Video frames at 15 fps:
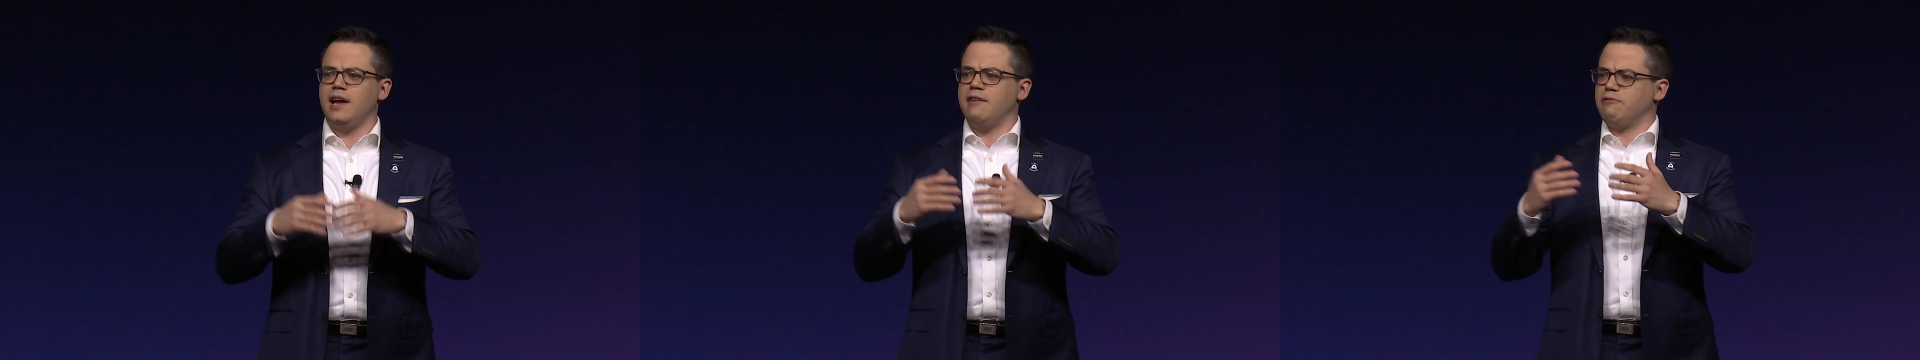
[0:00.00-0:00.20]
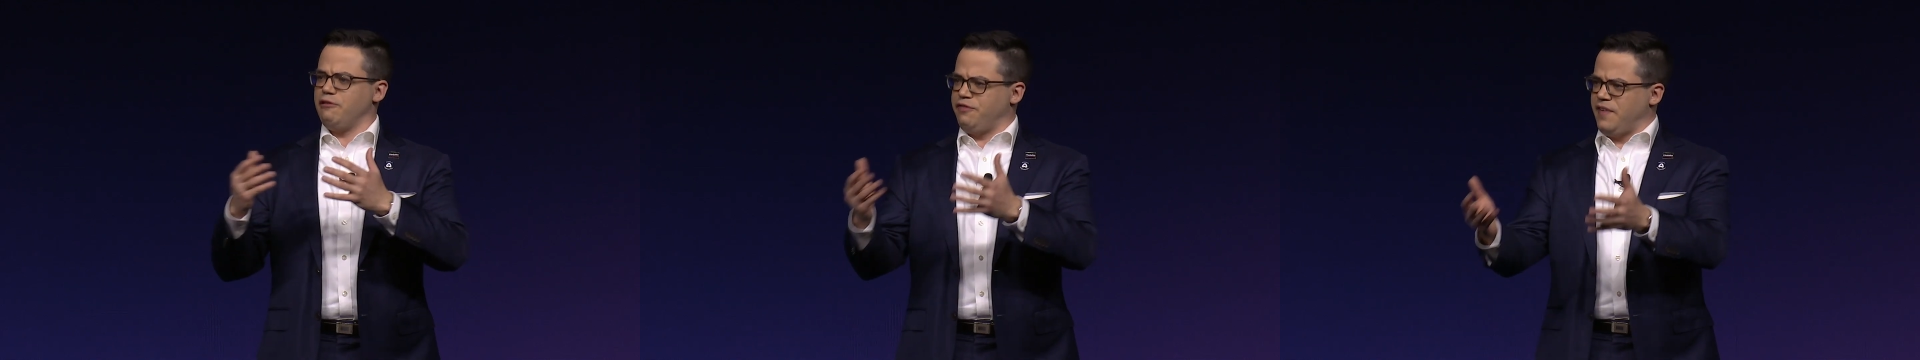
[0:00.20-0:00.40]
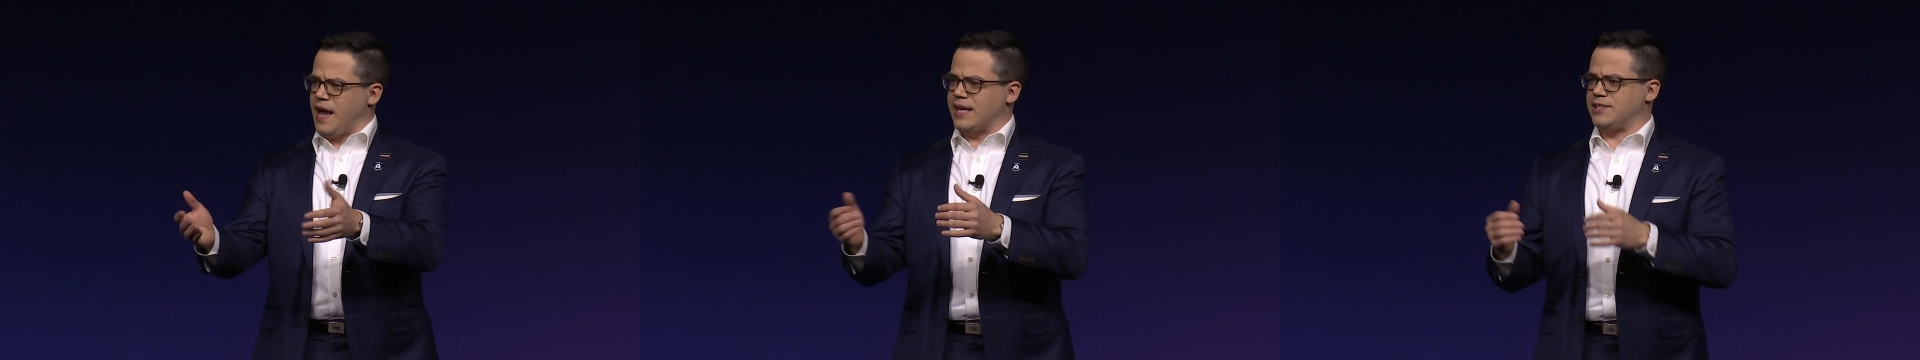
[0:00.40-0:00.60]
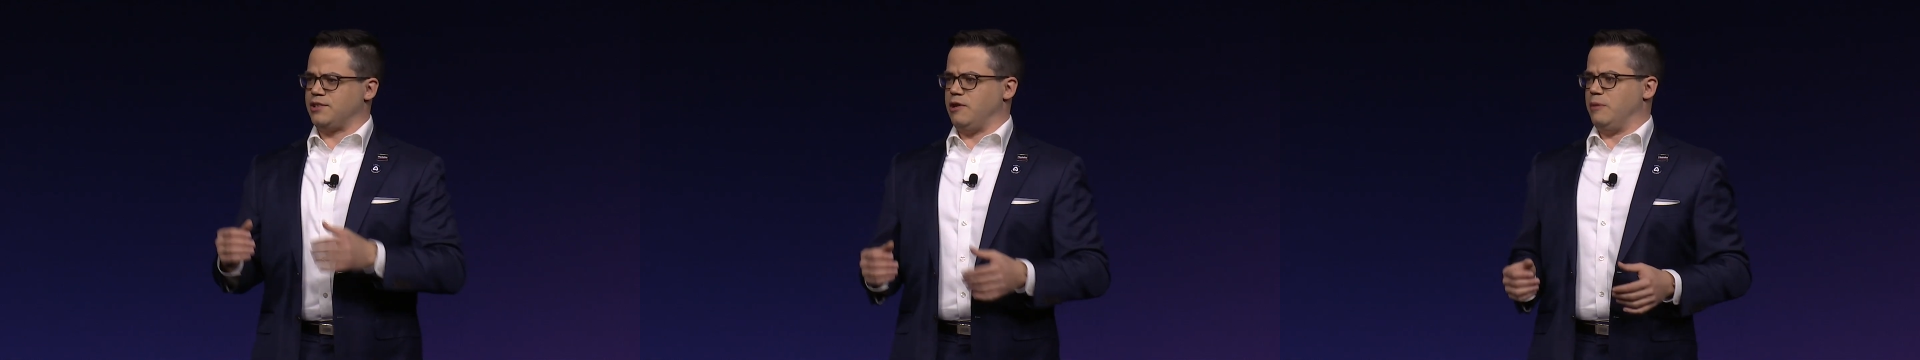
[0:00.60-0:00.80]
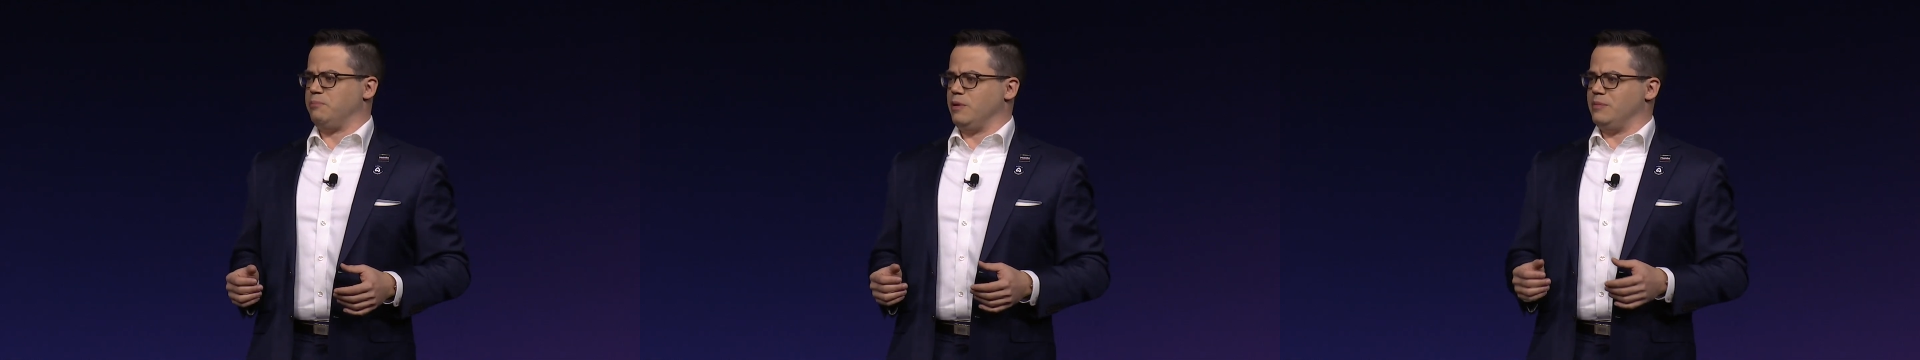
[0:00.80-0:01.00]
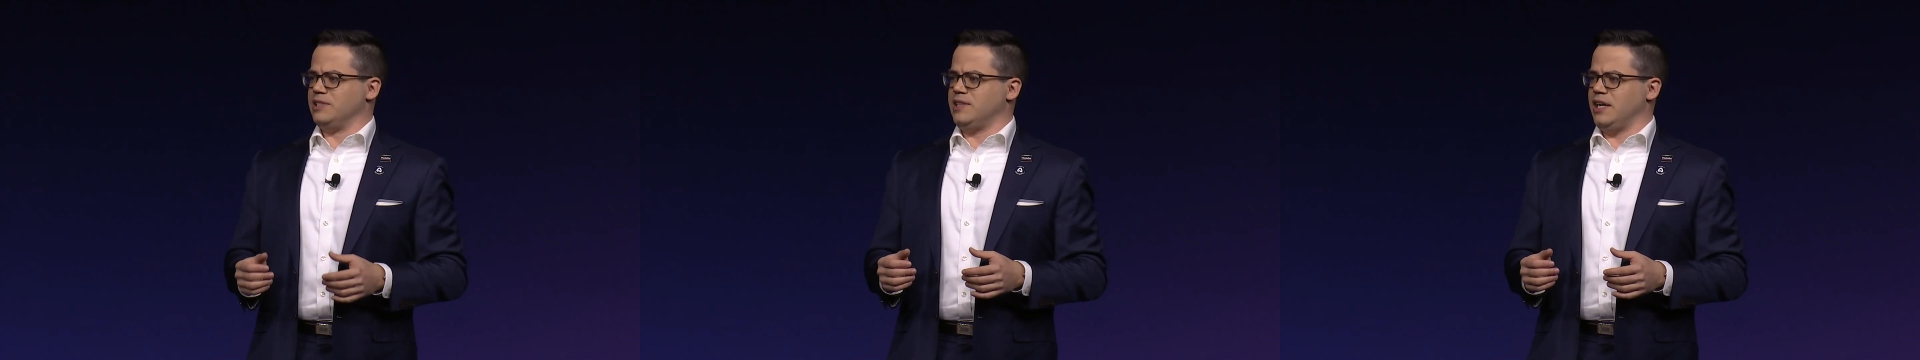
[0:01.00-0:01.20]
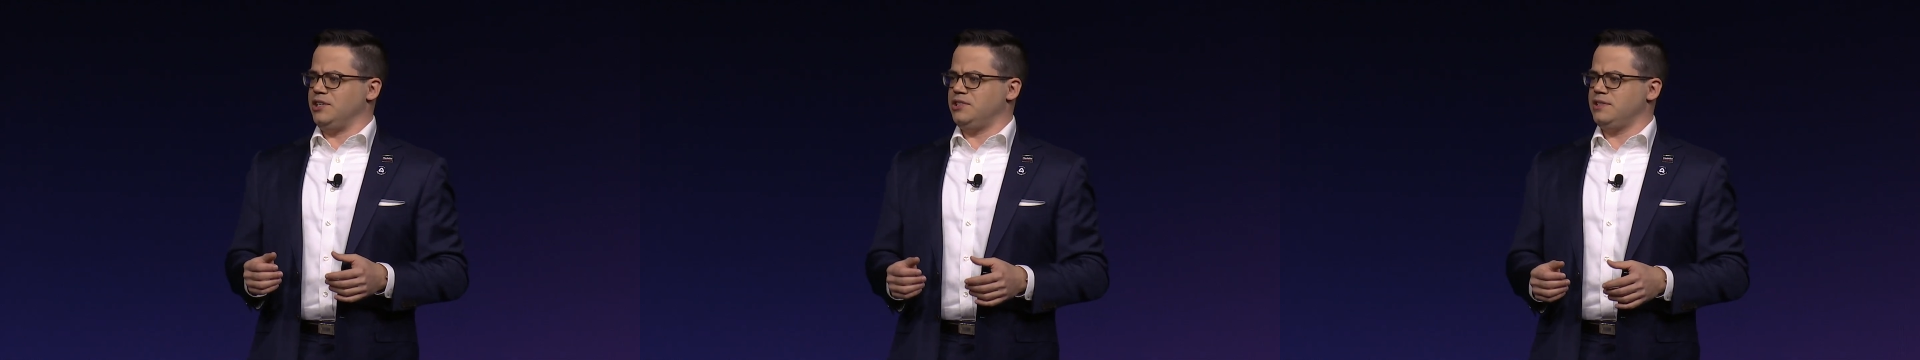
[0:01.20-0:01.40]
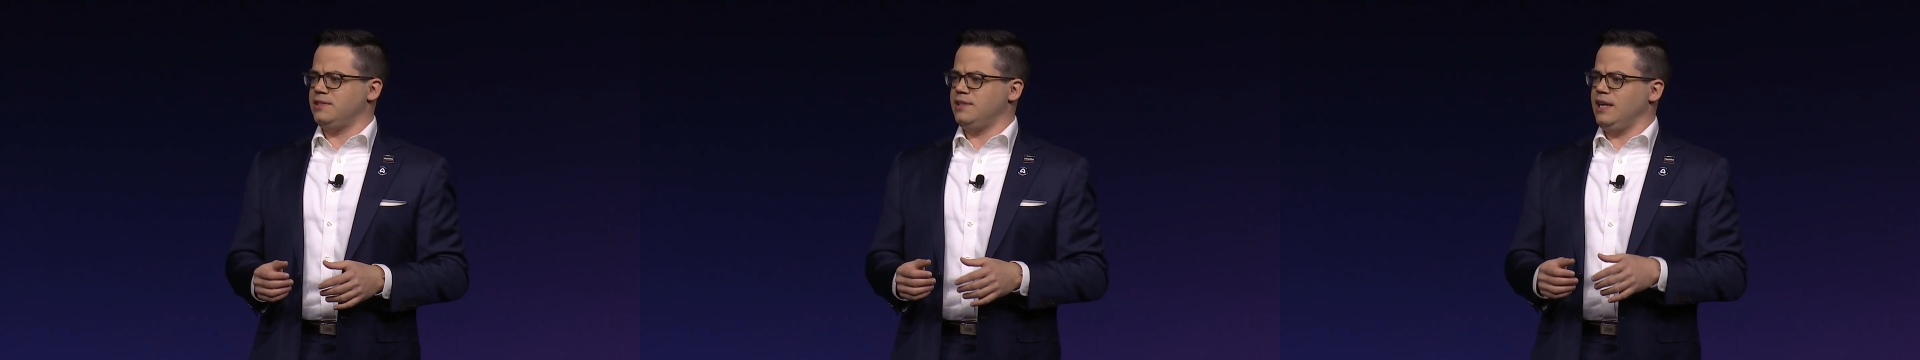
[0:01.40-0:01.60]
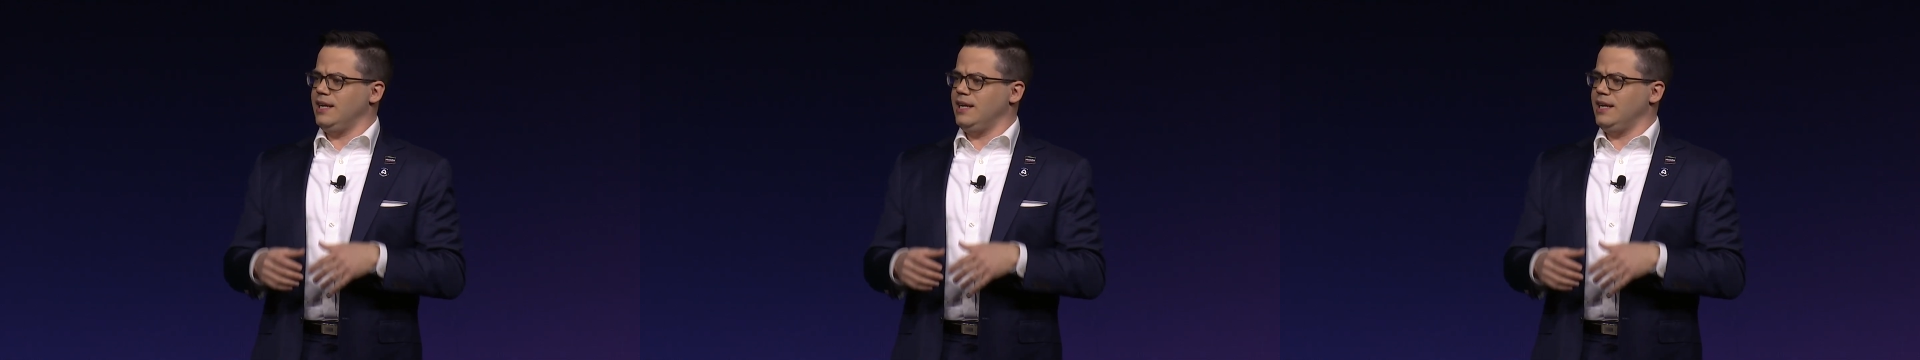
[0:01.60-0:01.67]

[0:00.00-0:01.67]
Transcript: for faster implementation